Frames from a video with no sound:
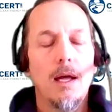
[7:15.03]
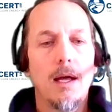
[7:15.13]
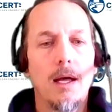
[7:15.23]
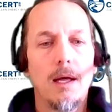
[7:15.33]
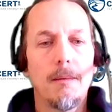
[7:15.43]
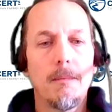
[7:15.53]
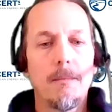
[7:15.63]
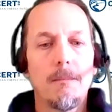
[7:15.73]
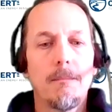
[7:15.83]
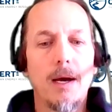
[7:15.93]

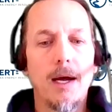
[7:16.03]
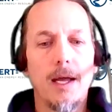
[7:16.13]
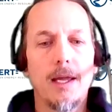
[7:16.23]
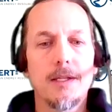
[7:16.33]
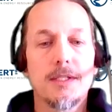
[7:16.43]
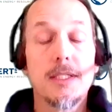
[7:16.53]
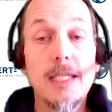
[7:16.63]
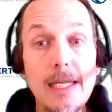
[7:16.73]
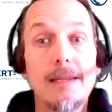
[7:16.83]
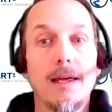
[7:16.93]
by
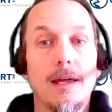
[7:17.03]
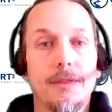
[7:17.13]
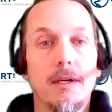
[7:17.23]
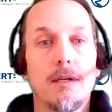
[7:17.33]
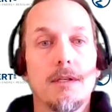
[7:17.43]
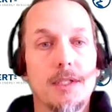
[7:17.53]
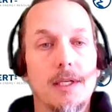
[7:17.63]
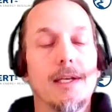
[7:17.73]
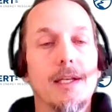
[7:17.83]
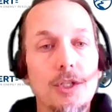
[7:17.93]
seeing that there is
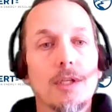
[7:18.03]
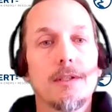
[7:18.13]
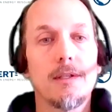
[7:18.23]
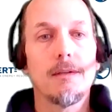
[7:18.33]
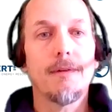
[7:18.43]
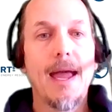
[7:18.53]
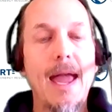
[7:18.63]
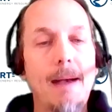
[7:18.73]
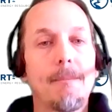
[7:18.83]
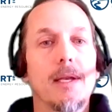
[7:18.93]
an initiative
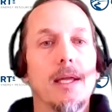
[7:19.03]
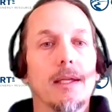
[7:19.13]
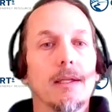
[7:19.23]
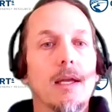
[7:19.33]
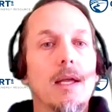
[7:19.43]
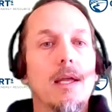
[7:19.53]
happening,